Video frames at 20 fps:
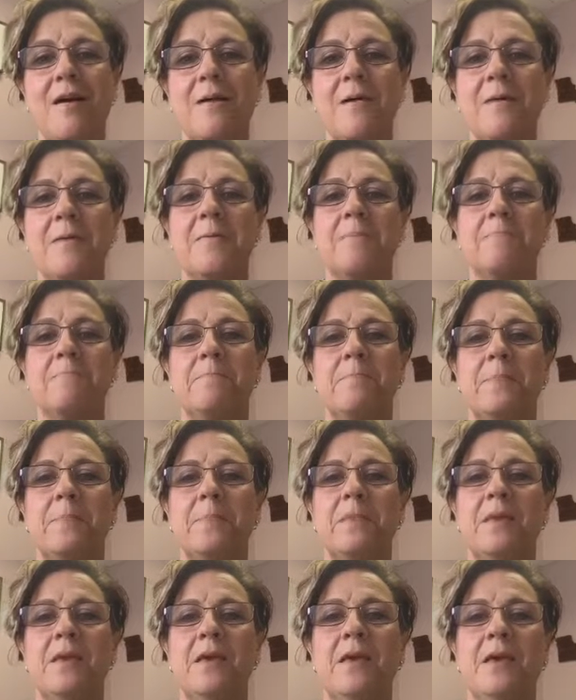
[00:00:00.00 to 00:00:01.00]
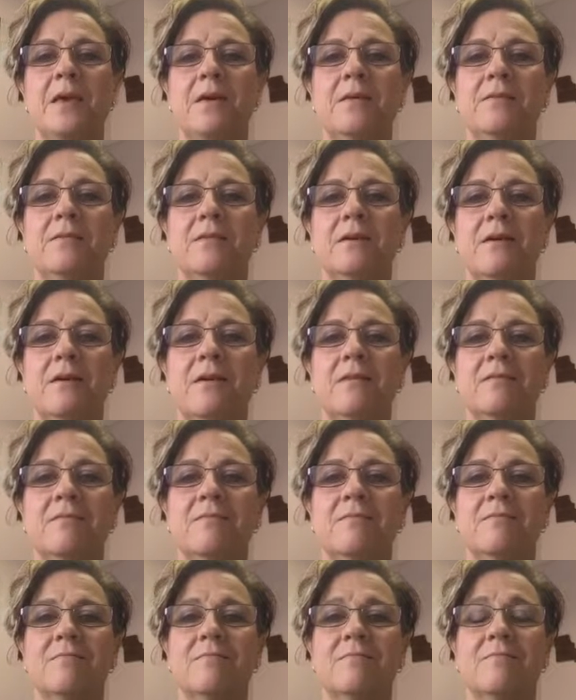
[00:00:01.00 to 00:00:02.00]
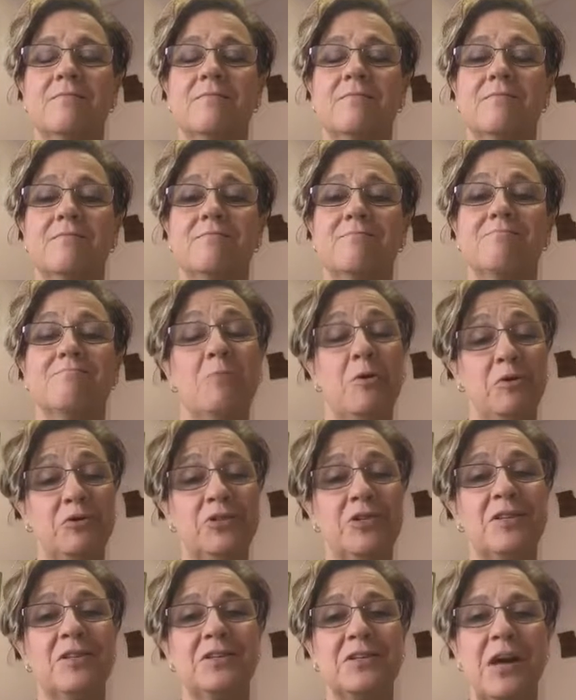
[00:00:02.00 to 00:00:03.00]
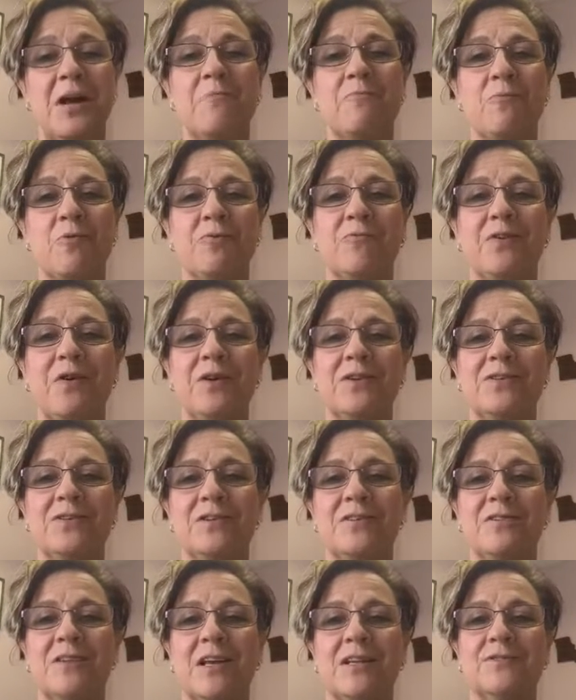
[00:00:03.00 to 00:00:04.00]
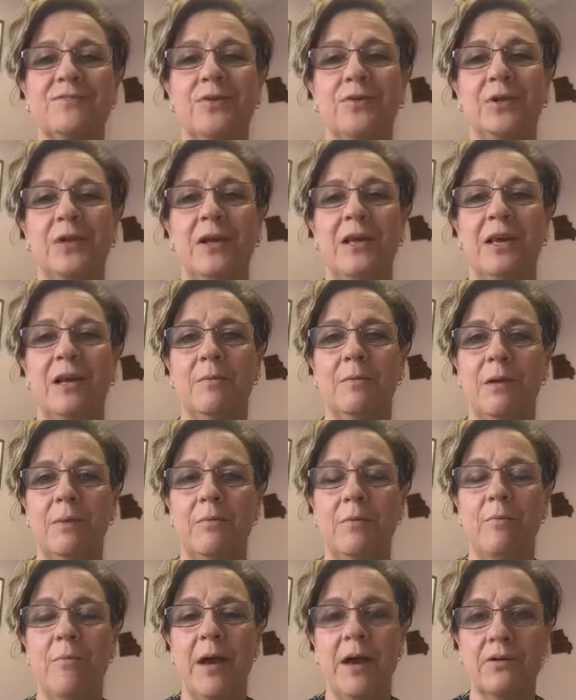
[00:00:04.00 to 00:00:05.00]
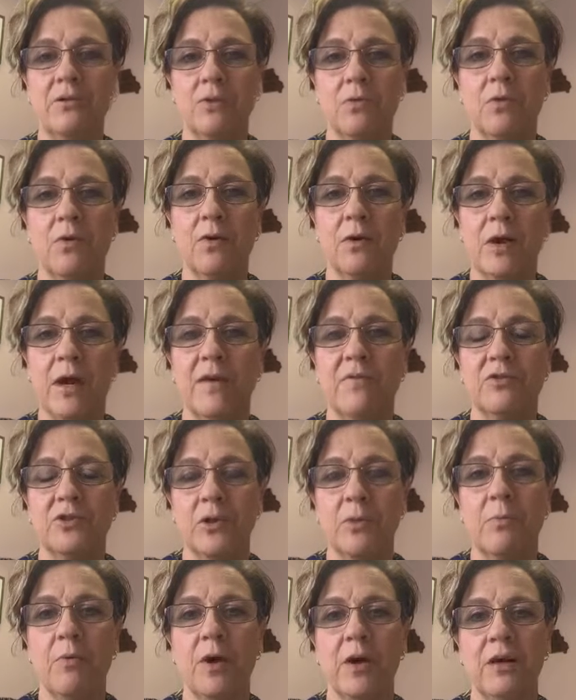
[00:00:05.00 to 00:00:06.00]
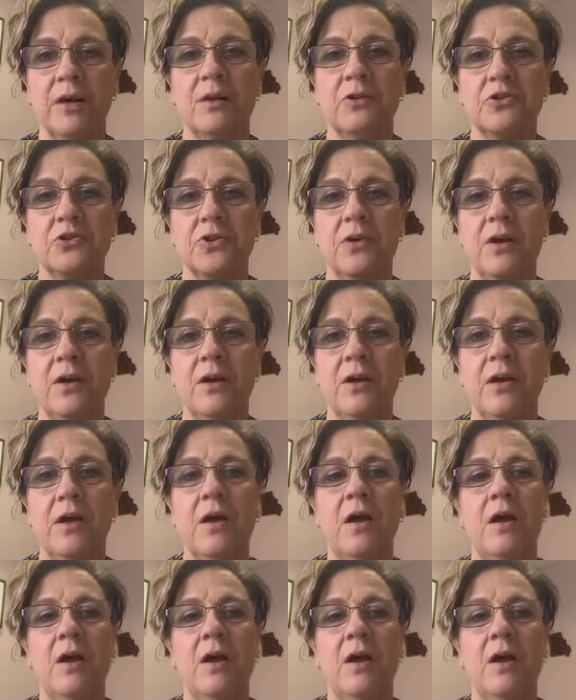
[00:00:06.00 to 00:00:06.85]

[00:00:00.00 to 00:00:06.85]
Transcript: Um, and uh, most of the time we're very successful in getting people back to work after a brain injury.